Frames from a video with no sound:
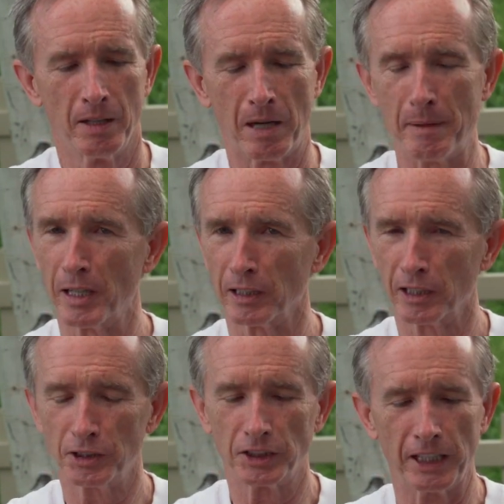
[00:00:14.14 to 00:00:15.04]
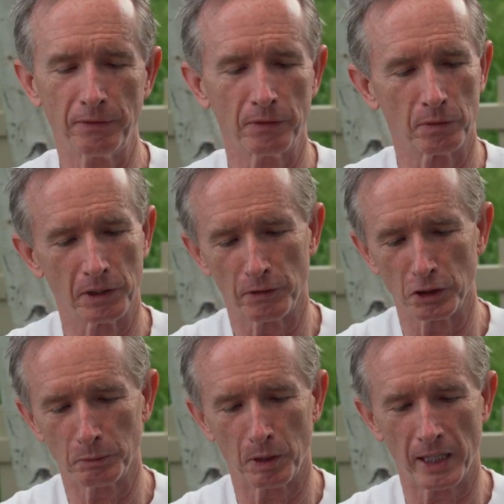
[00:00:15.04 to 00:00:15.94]
Might be a little stiff when you
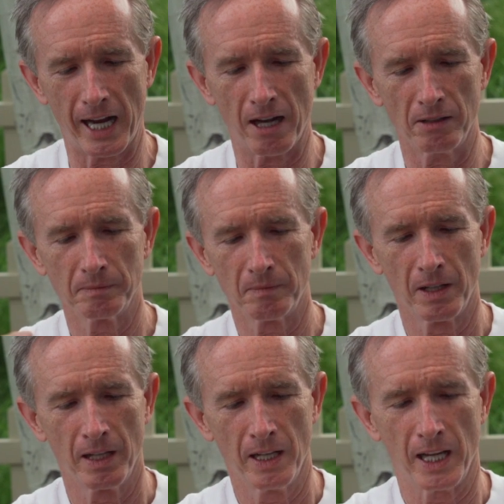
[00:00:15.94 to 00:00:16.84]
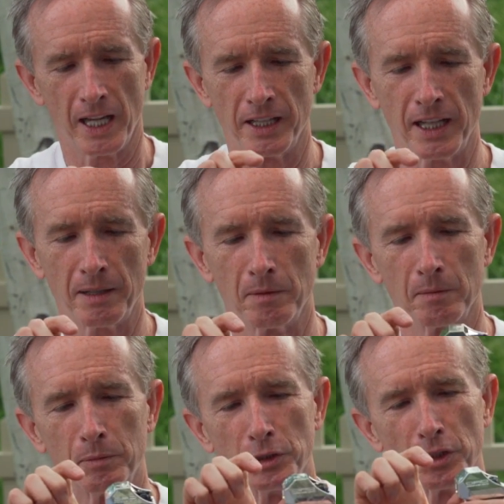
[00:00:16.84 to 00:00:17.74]
first pull it out. And then
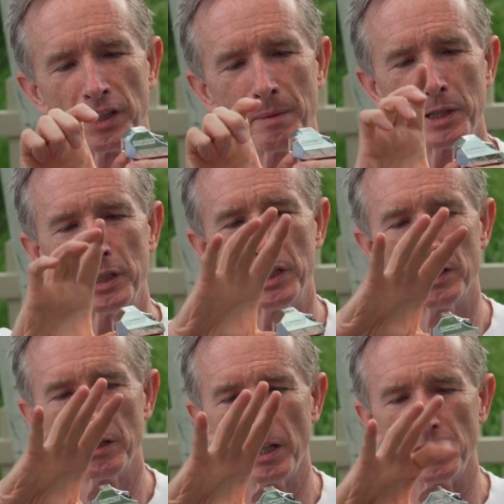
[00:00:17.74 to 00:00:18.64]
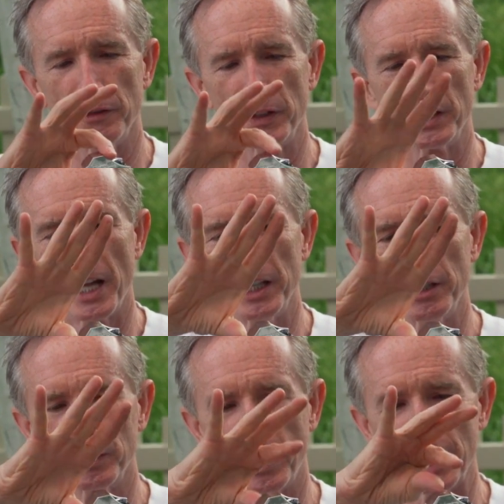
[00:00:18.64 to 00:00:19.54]
put your thumb under here and your finger down
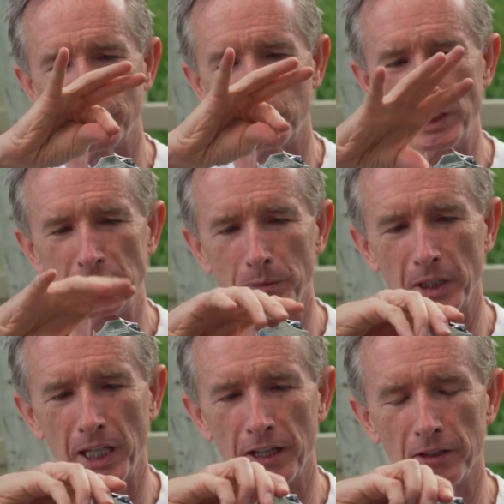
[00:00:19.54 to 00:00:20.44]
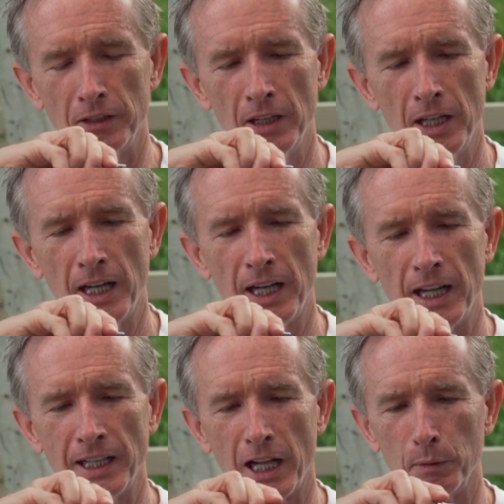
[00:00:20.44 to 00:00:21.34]
here and kind of squeeze them together.
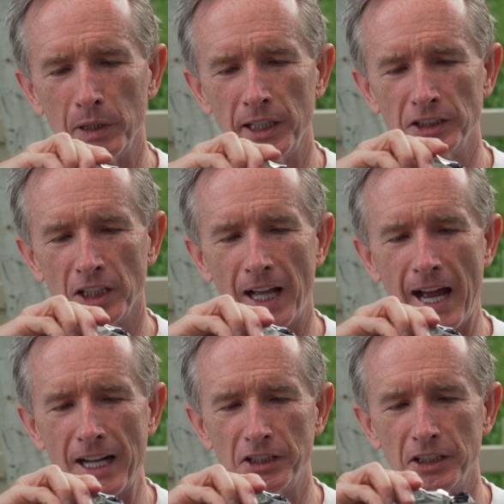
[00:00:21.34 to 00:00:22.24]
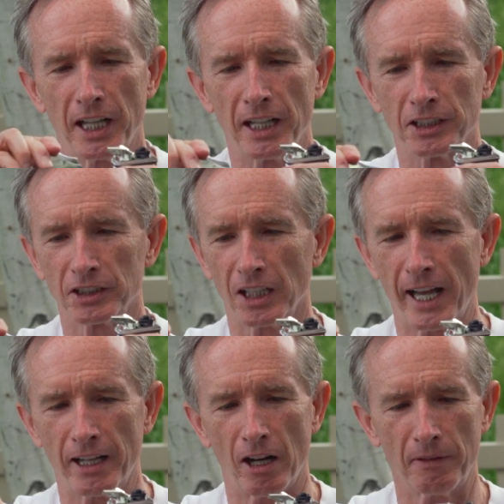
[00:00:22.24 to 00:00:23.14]
And that'll release the latch and
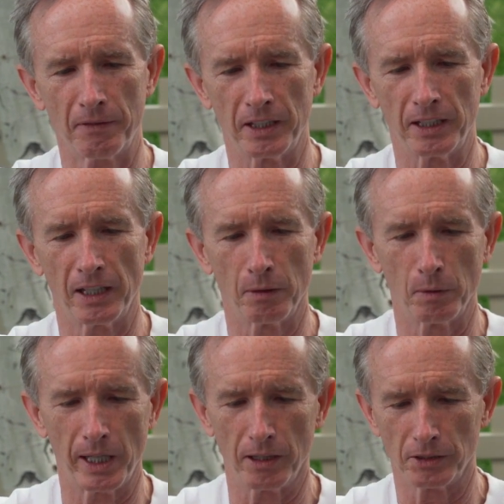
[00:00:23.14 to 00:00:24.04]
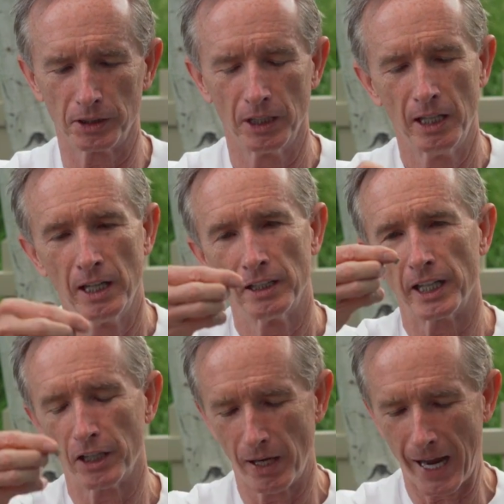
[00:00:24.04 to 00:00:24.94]
slide off the rails.
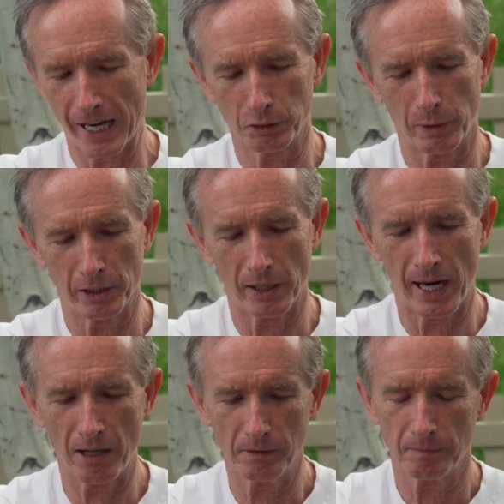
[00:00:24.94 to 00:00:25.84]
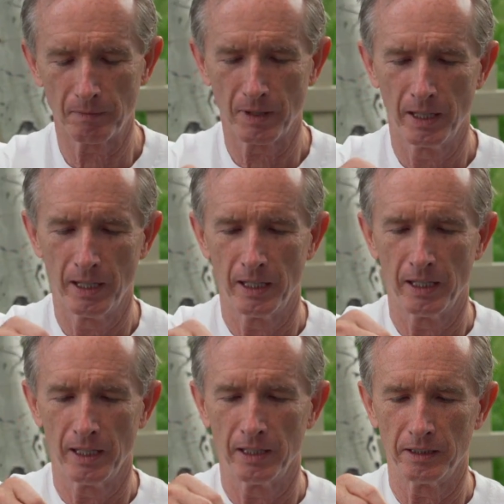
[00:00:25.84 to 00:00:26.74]
Take your actuator out.
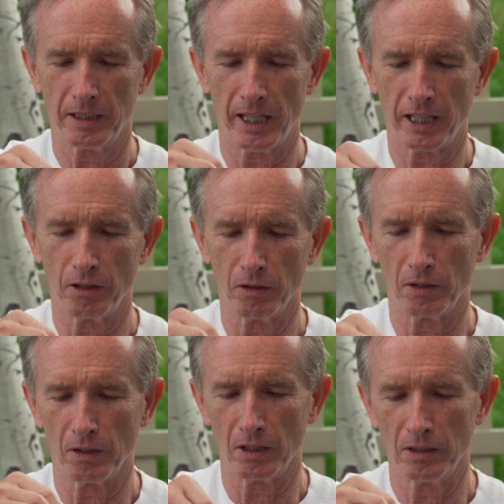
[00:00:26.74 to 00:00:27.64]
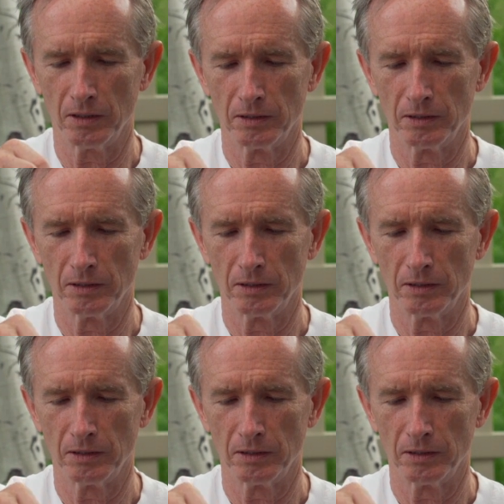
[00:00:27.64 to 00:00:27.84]
Take your